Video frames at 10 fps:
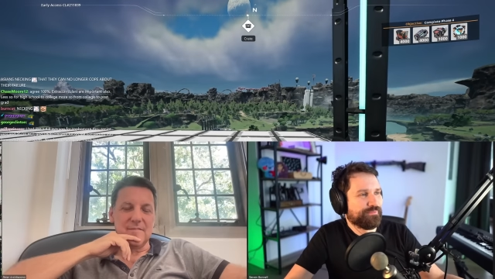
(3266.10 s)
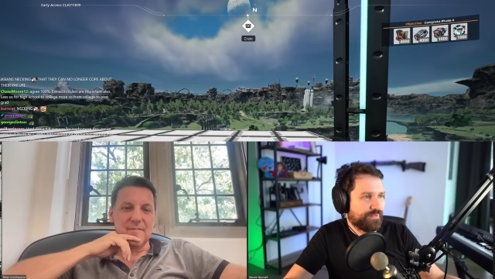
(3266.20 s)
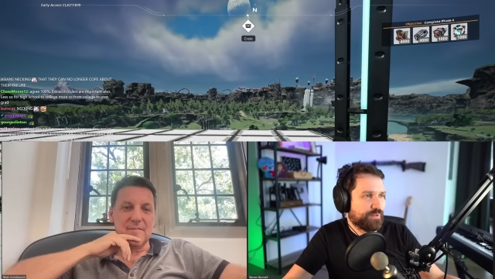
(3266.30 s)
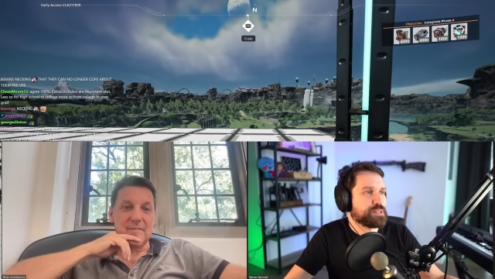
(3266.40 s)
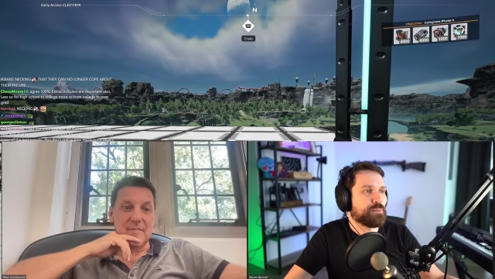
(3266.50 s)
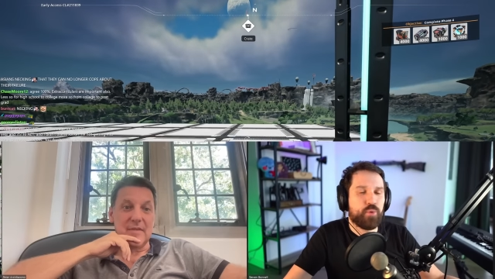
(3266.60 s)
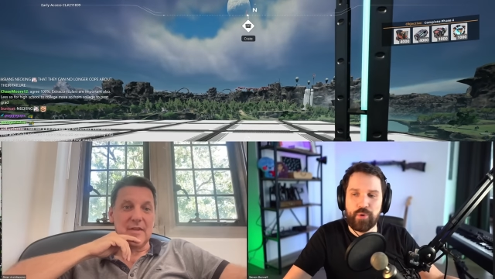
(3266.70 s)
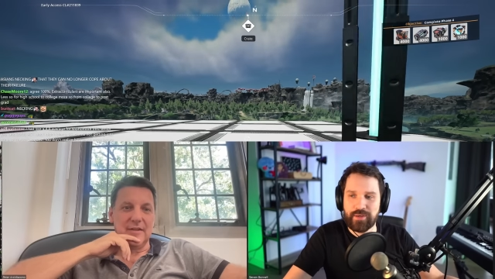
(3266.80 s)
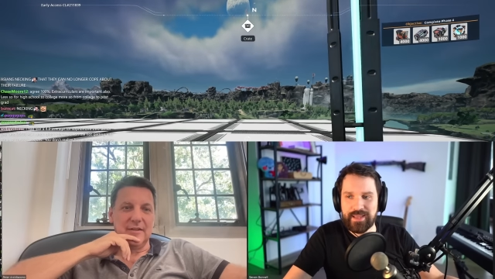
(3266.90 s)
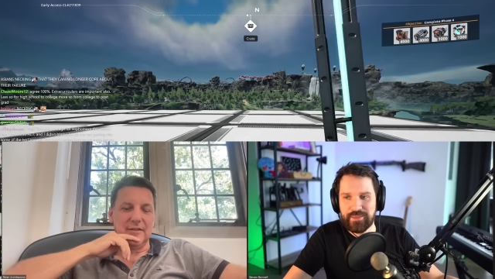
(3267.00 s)

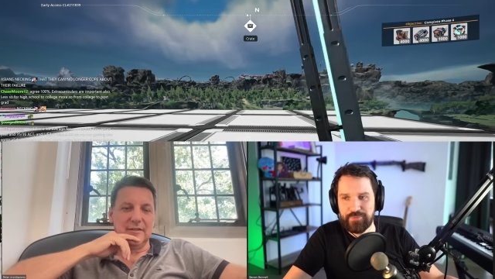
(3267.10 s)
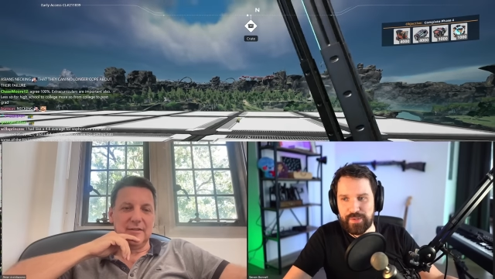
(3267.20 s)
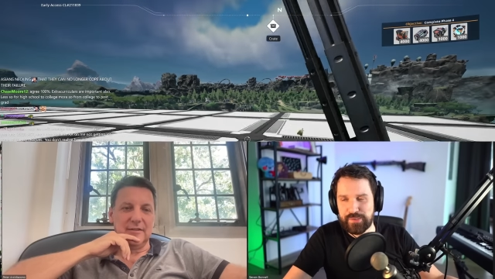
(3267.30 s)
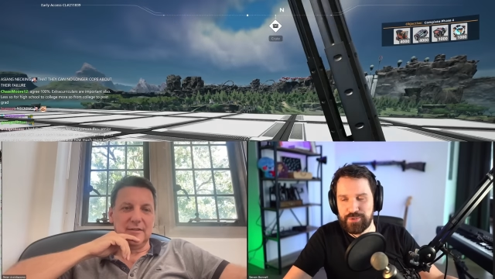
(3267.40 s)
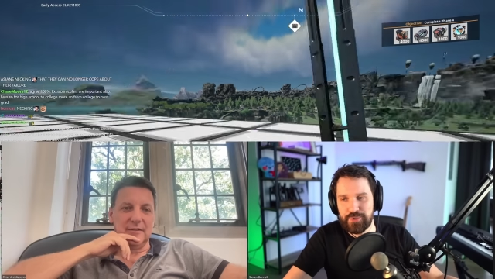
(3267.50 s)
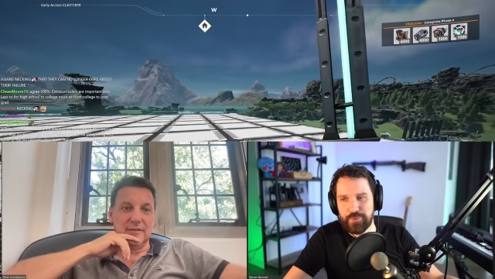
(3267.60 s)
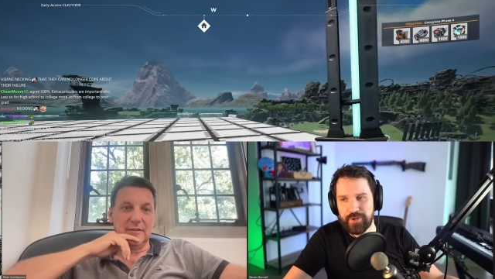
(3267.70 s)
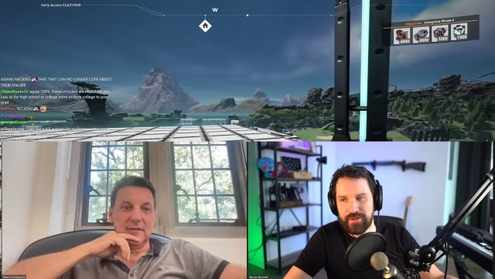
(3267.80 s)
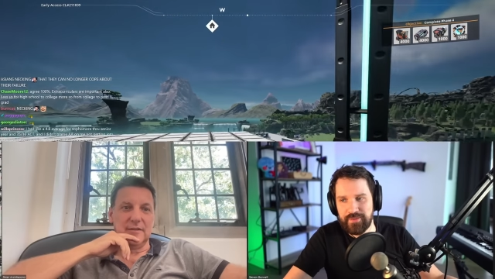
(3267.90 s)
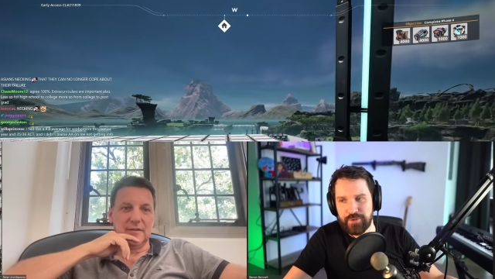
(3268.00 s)
Speaker 1: support like the research and the
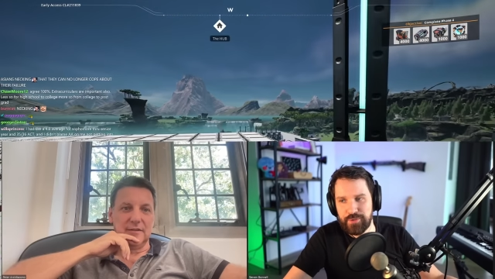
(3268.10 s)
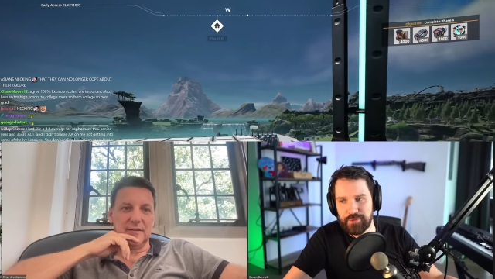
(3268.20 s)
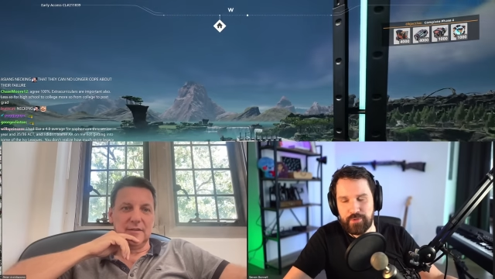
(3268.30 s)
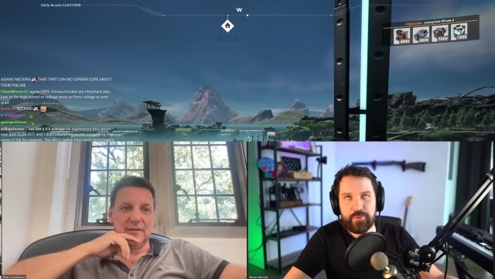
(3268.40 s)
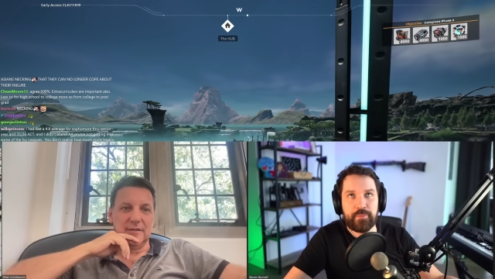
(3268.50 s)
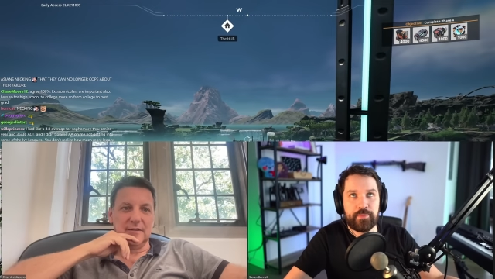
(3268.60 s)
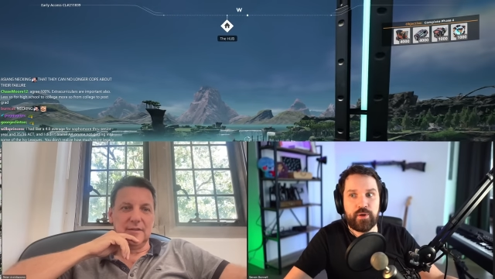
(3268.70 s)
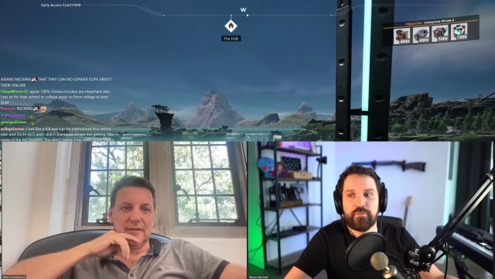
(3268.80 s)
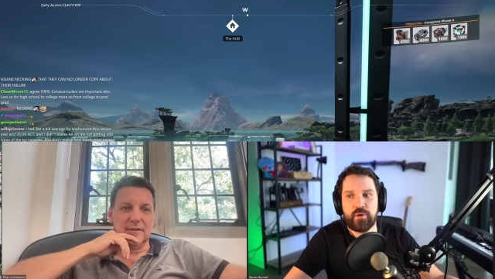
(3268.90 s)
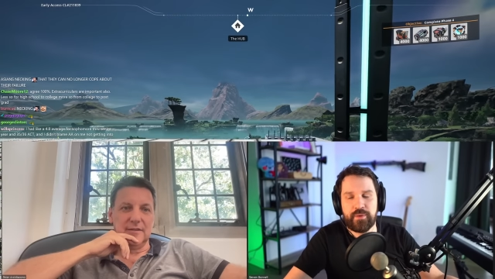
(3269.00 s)
work and everything you're doing. It would probably be
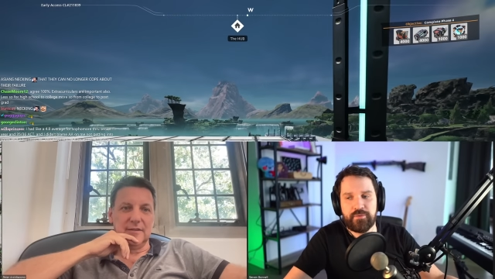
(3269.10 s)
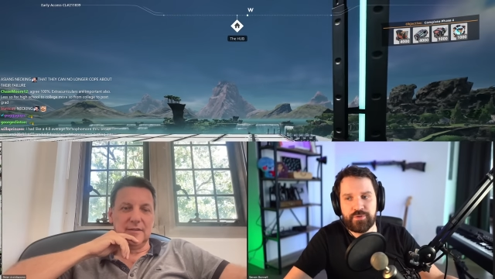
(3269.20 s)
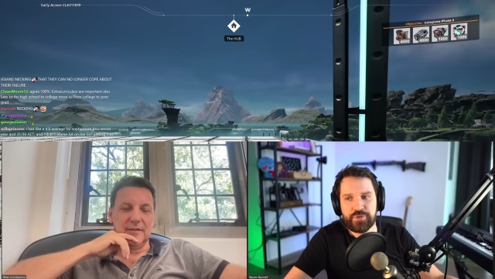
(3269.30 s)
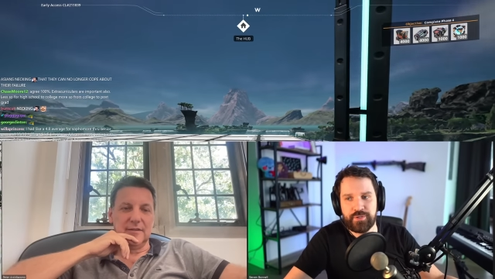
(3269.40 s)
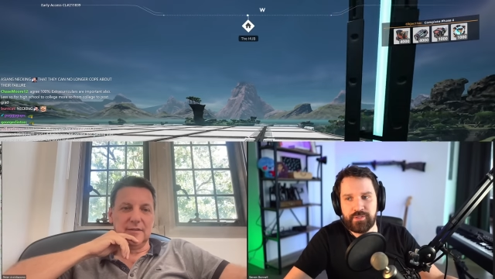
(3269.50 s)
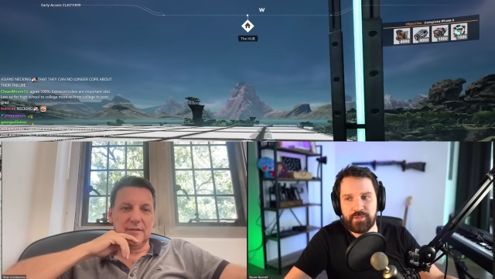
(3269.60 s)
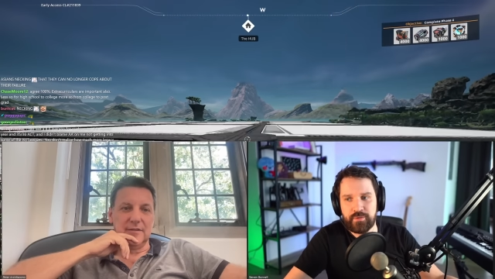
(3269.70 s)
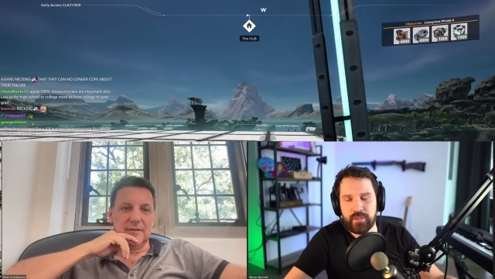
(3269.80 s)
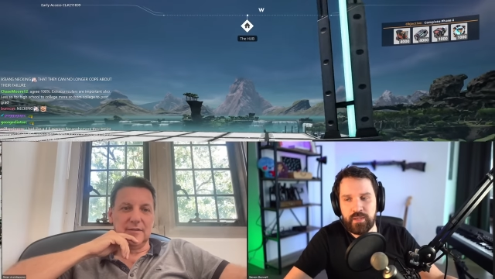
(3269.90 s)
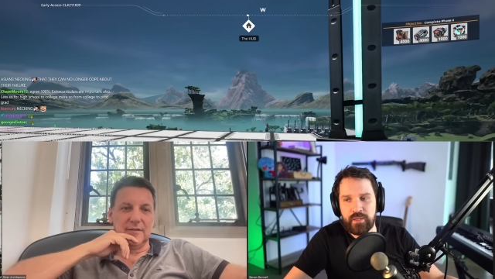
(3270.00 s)
overall beneficial to
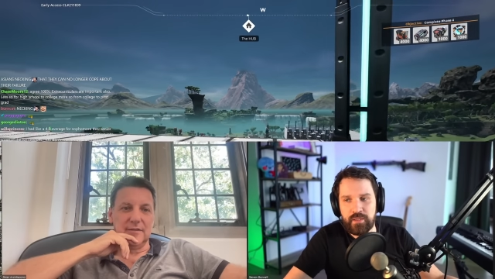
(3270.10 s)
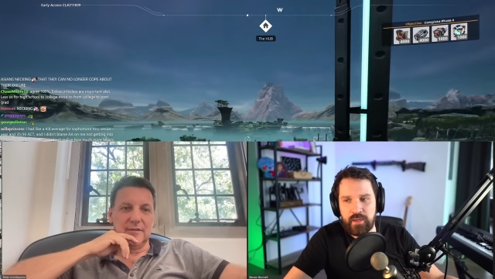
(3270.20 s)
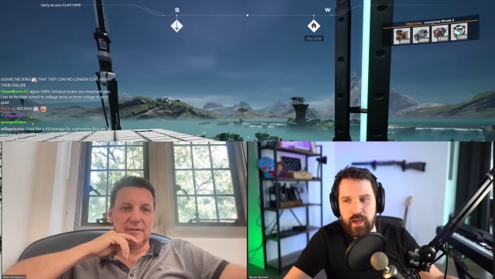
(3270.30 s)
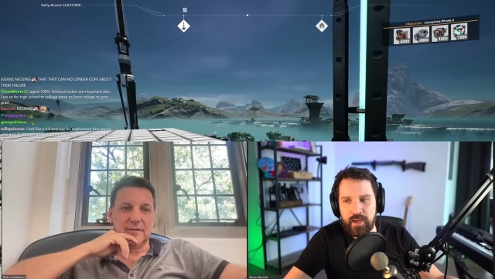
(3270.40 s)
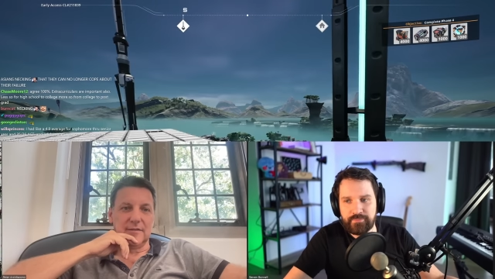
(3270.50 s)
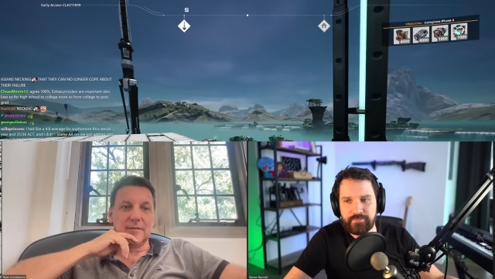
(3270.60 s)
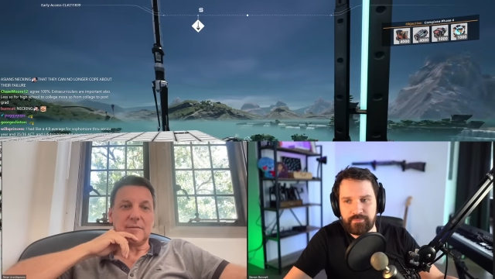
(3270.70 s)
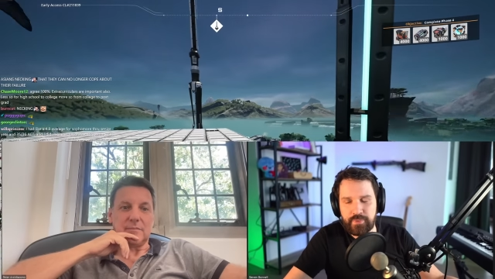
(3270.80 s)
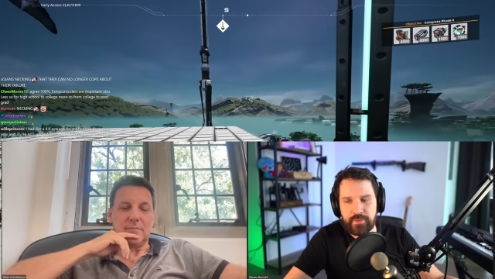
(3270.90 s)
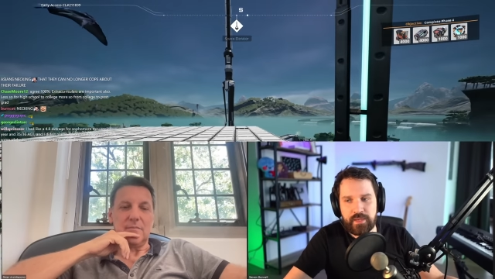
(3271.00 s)
Duke. Um,
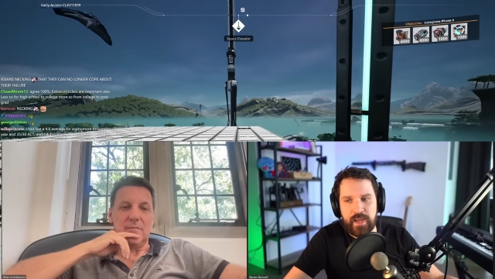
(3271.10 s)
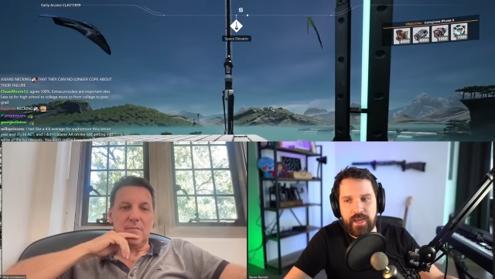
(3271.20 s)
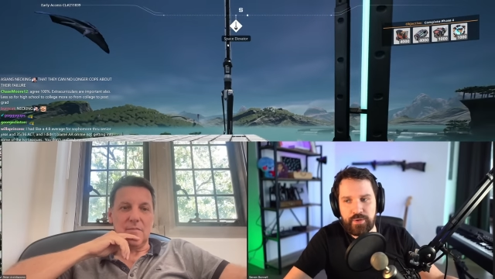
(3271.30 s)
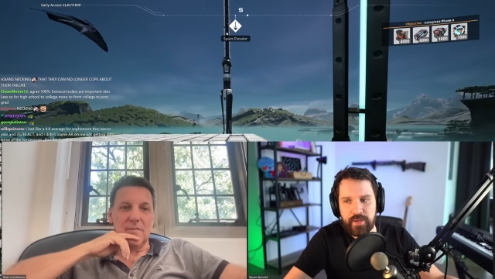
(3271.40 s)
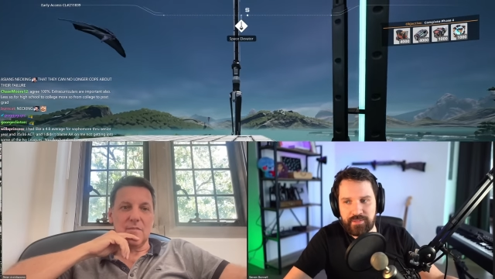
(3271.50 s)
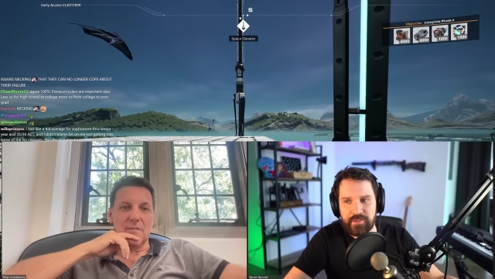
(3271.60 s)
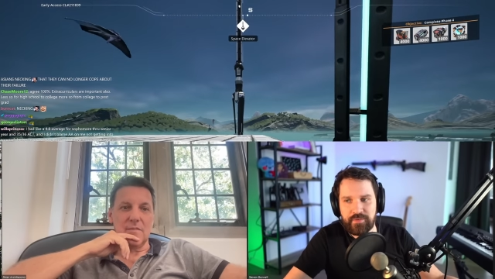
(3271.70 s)
but then, yeah, you get into the